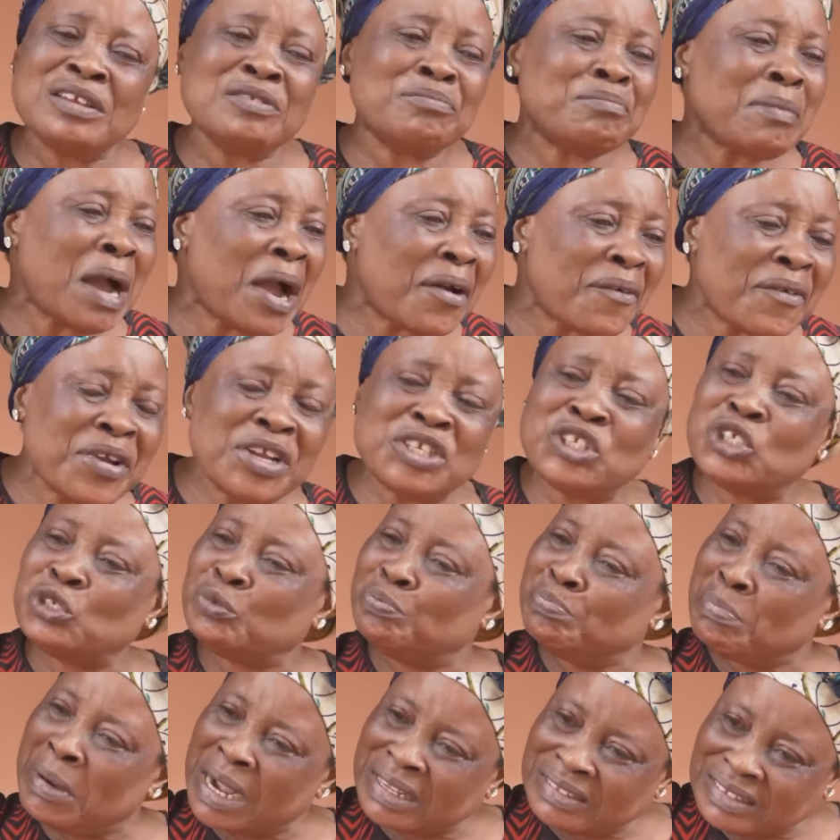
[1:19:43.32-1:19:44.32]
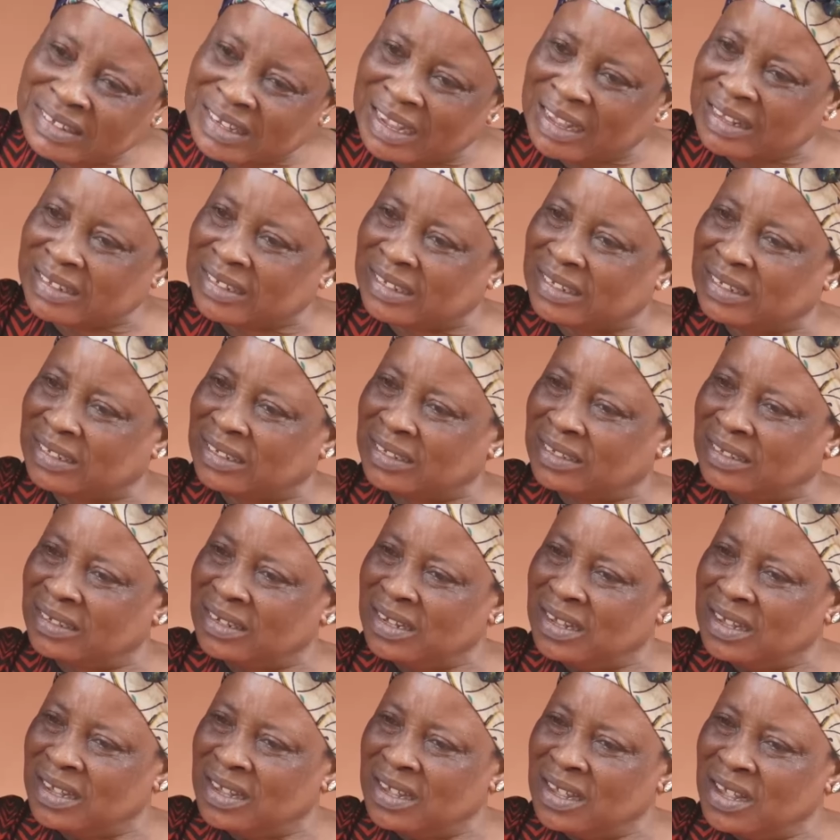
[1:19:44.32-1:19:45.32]
in marriage matters,
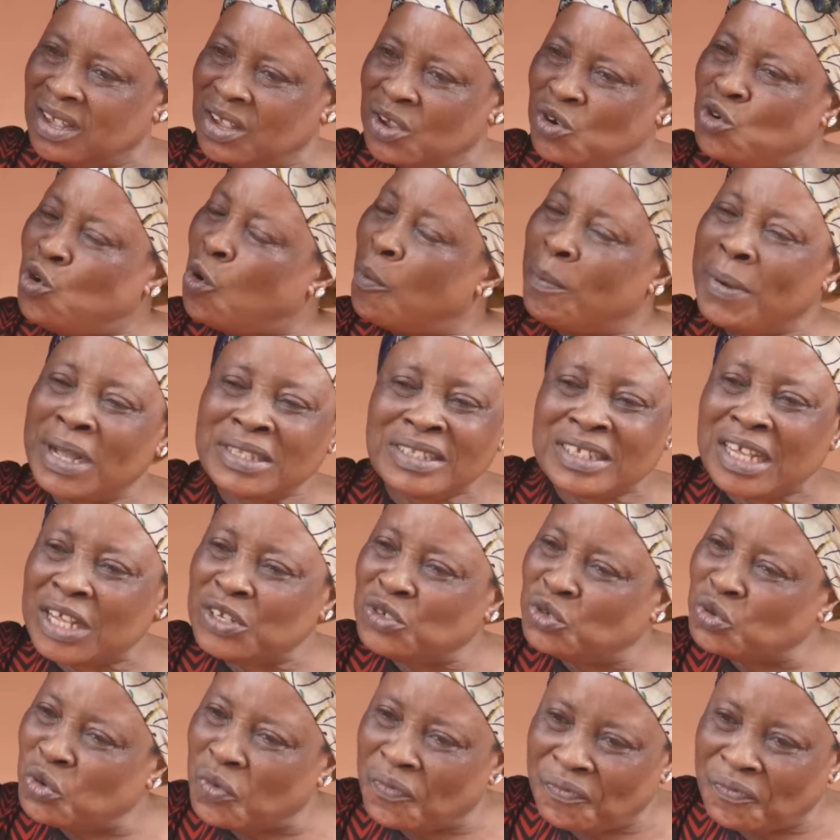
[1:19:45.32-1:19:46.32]
no matter the